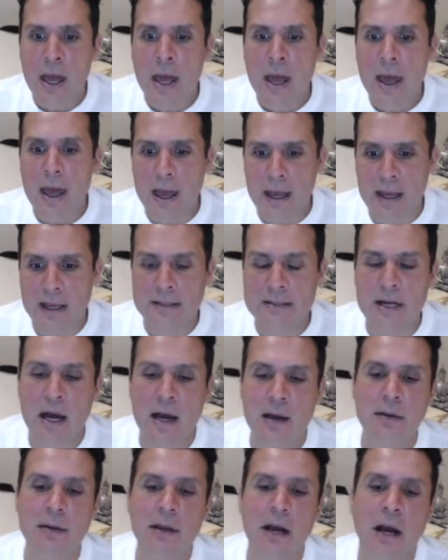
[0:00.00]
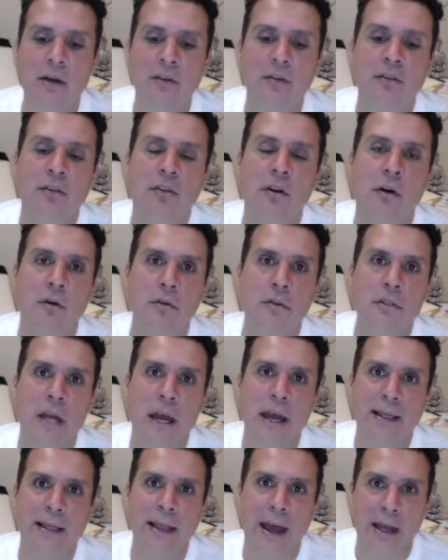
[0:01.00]
And I, I sold
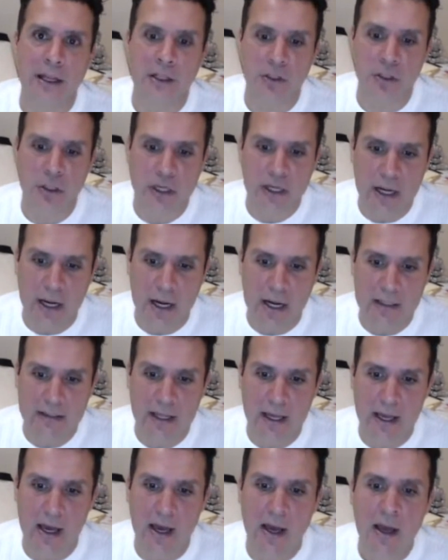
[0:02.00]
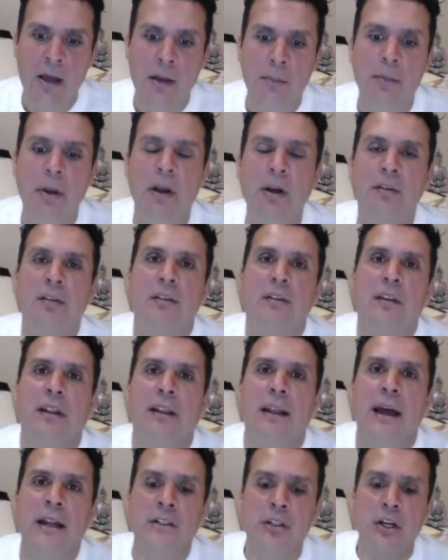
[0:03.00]
electric car there because it's
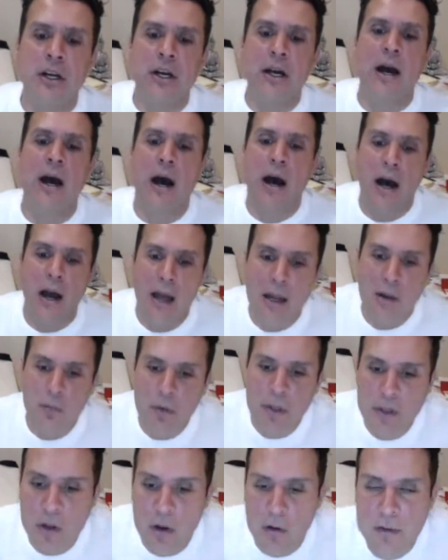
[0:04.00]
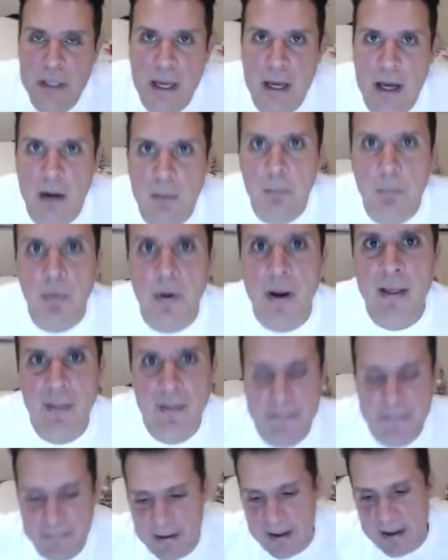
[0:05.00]
electric car, and we know the umbrella
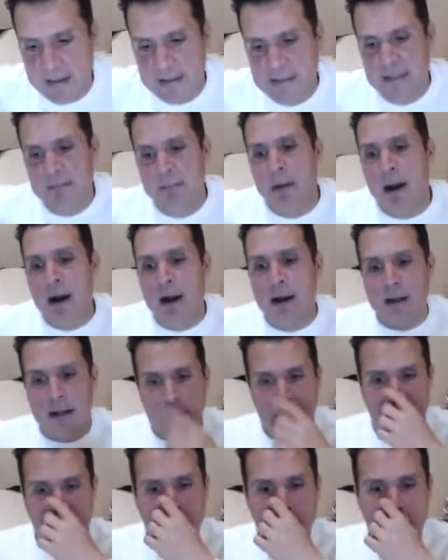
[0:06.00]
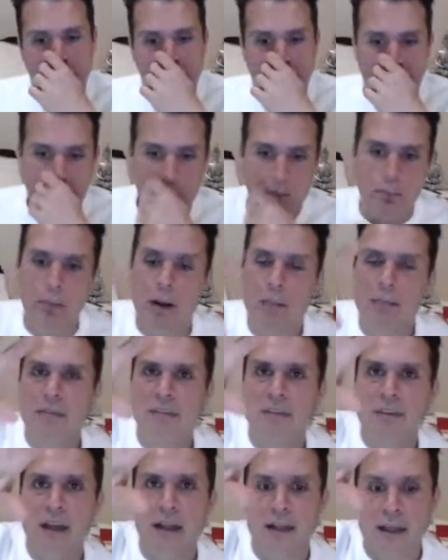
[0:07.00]
effect in marketing. I'm, I'm
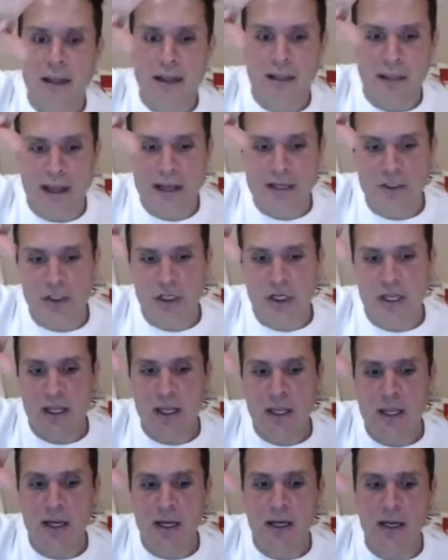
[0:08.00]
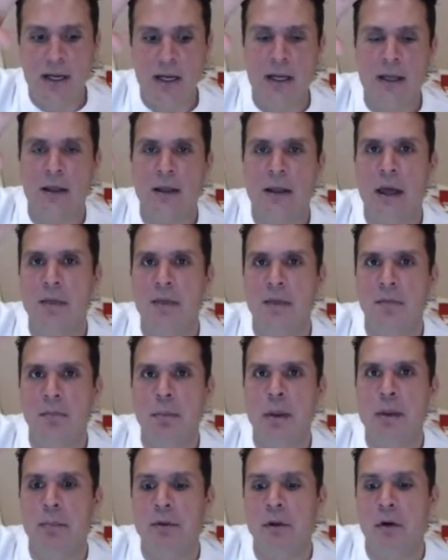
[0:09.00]
selling electric here, and, and,
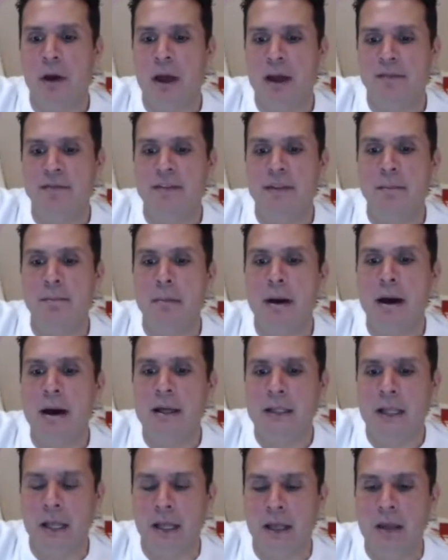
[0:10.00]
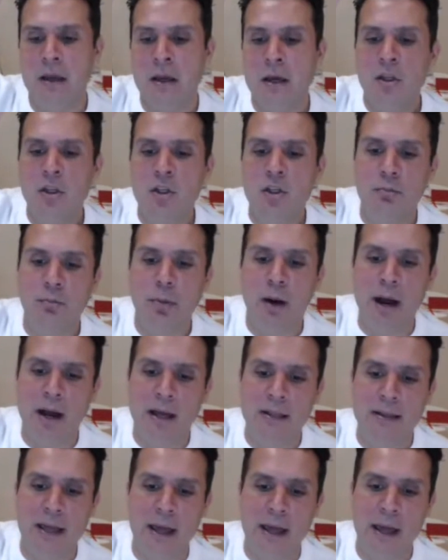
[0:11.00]
people don't have the money to
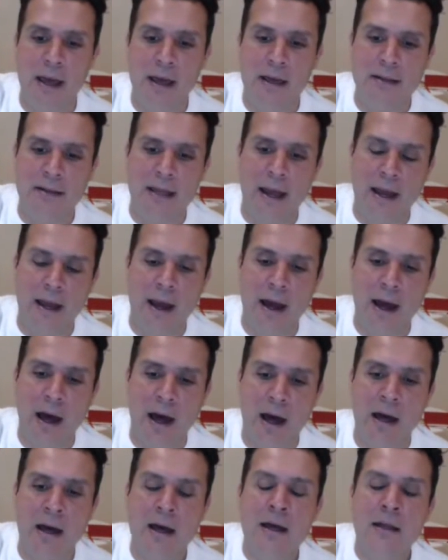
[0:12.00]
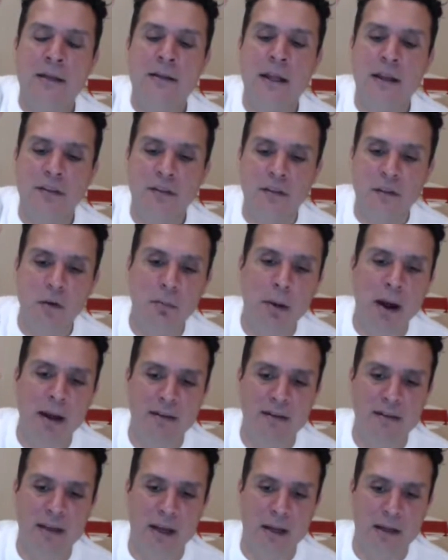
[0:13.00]
buy their, their car. They still buy
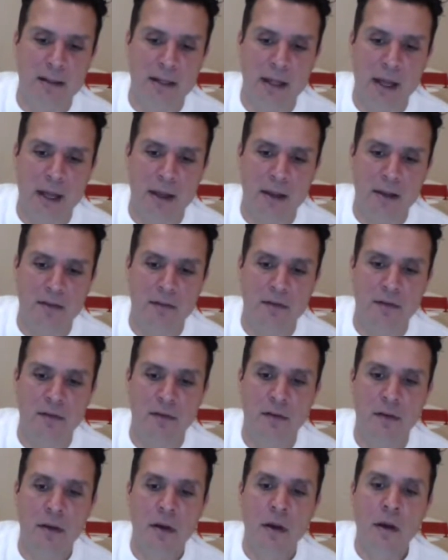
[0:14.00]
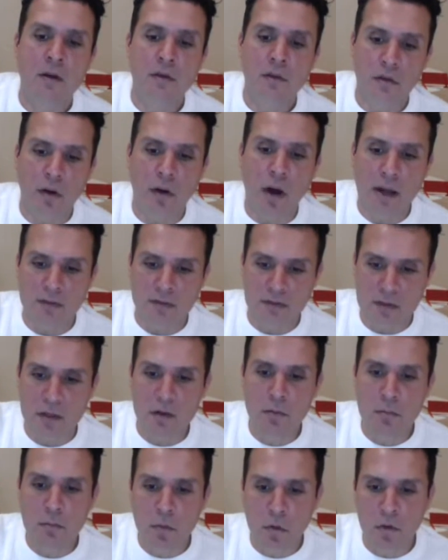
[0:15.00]
second hands. So I
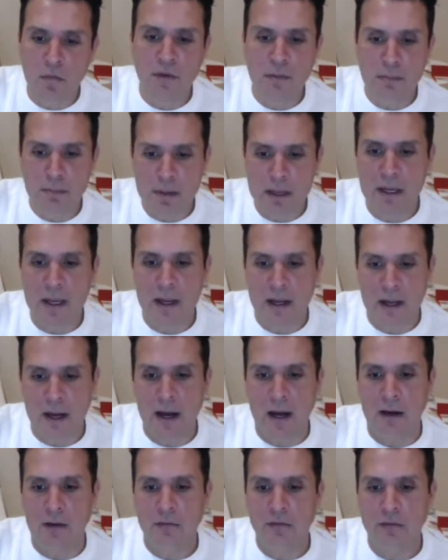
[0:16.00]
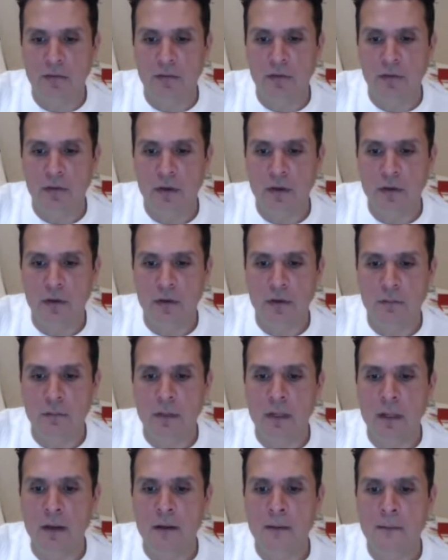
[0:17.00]
still move in mini cars. You know what
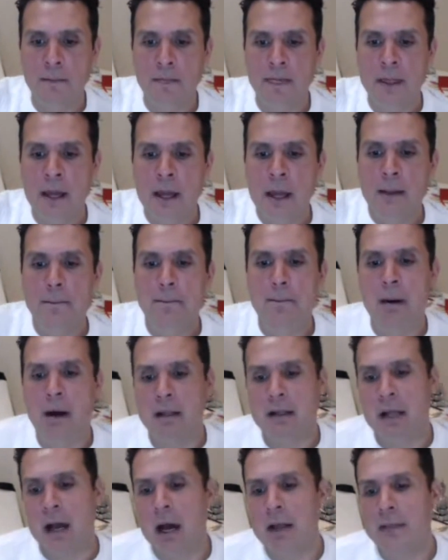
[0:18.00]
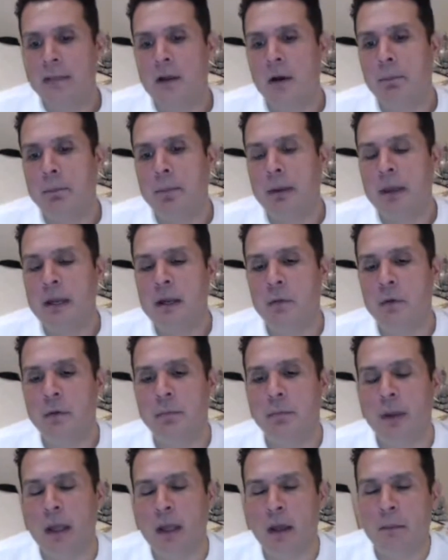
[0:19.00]
I mean? But the opinion would
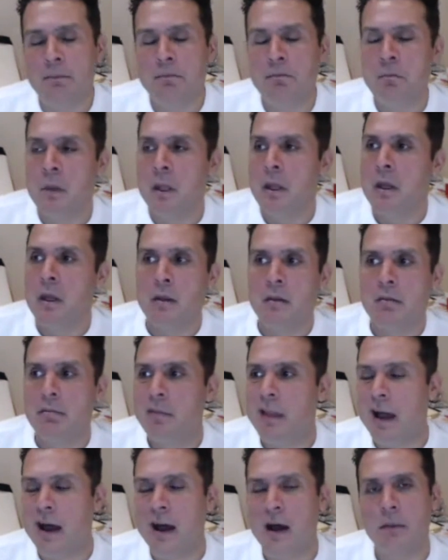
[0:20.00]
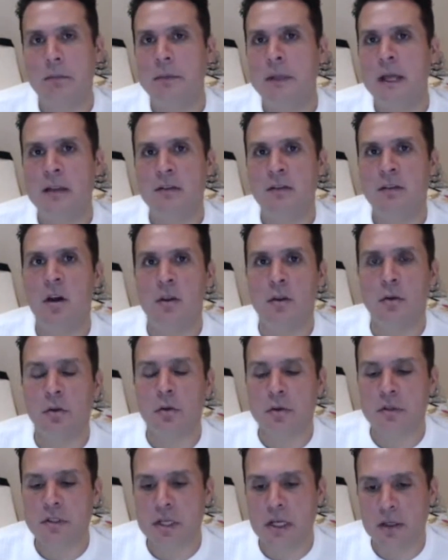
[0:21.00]
be, now let's not
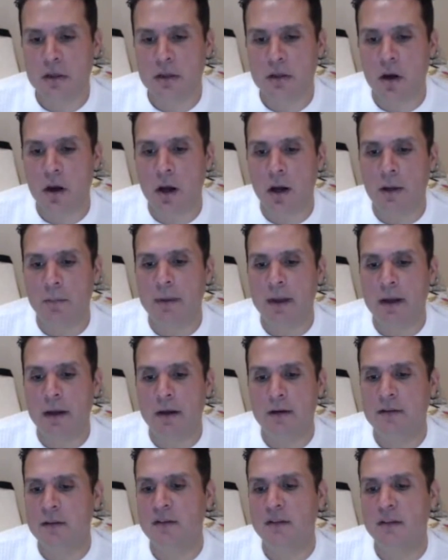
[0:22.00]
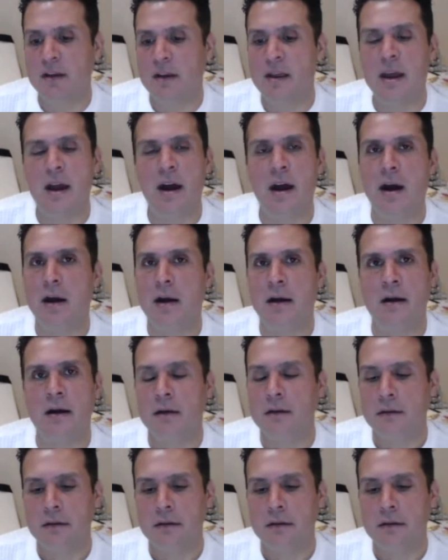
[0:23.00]
do on TikTok because it's a young,